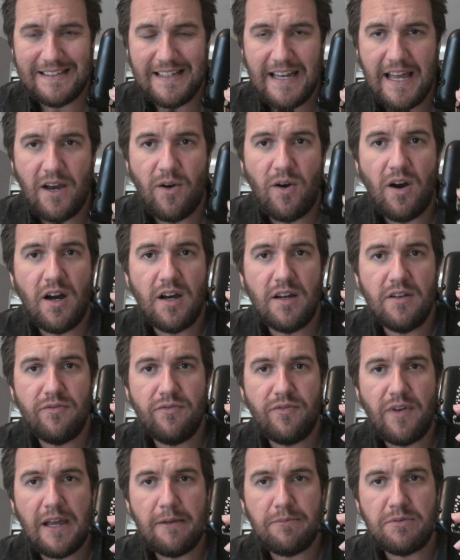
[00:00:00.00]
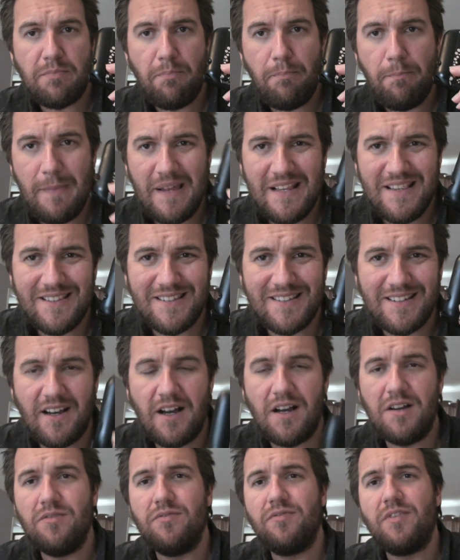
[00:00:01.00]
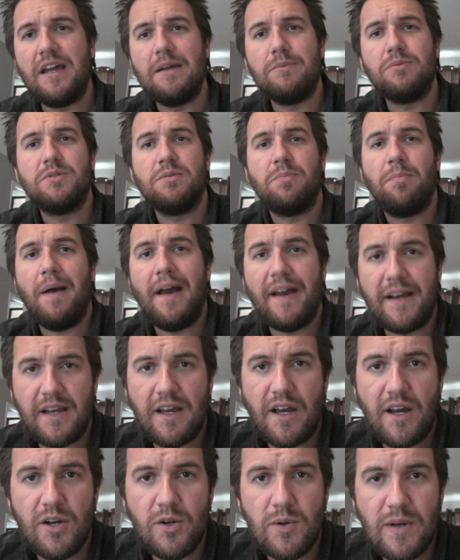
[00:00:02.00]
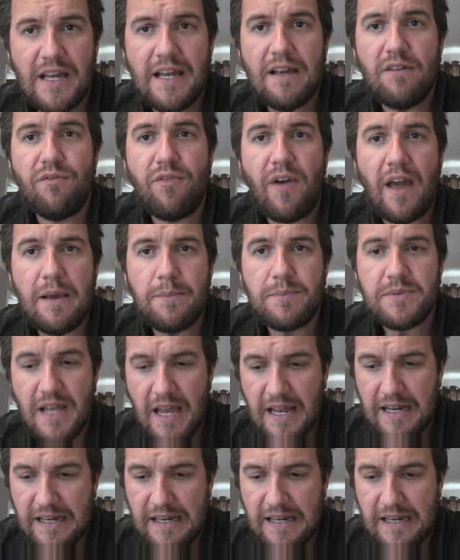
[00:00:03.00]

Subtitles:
Now, I've vaped mint, I've vaped tobacco, it vapes